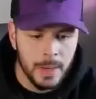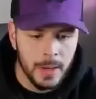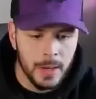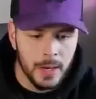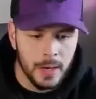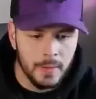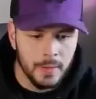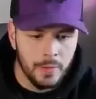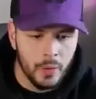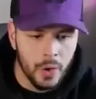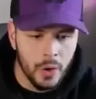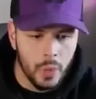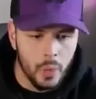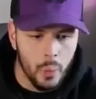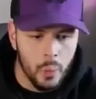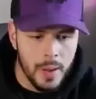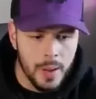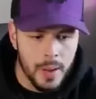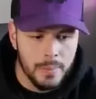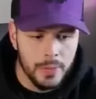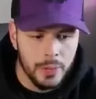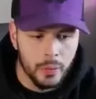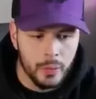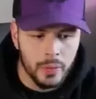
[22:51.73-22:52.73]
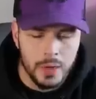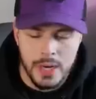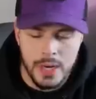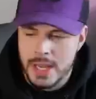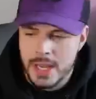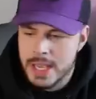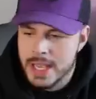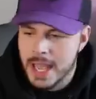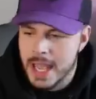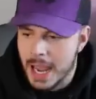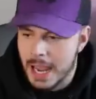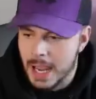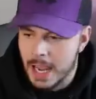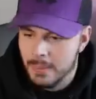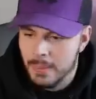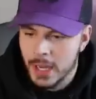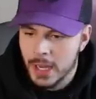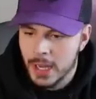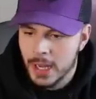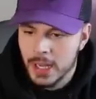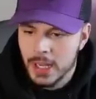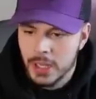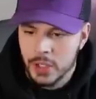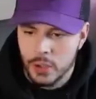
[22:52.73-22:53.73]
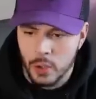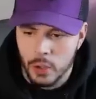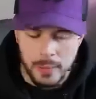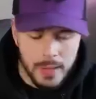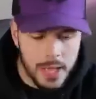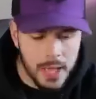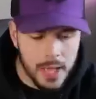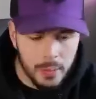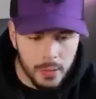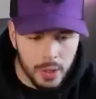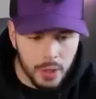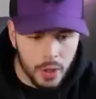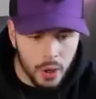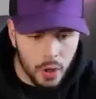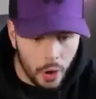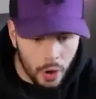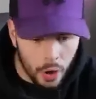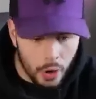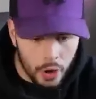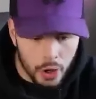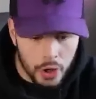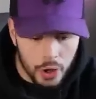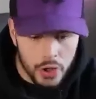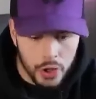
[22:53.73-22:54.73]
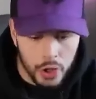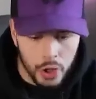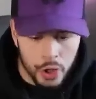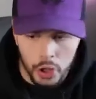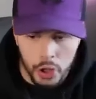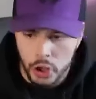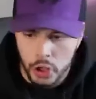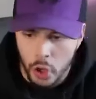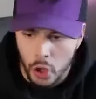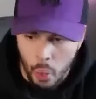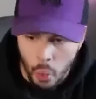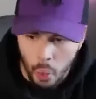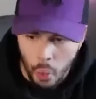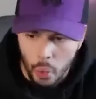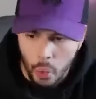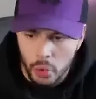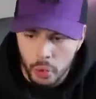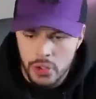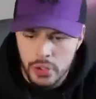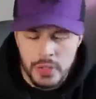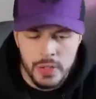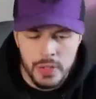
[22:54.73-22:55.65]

for a Web3 game. You'll be able to earn gold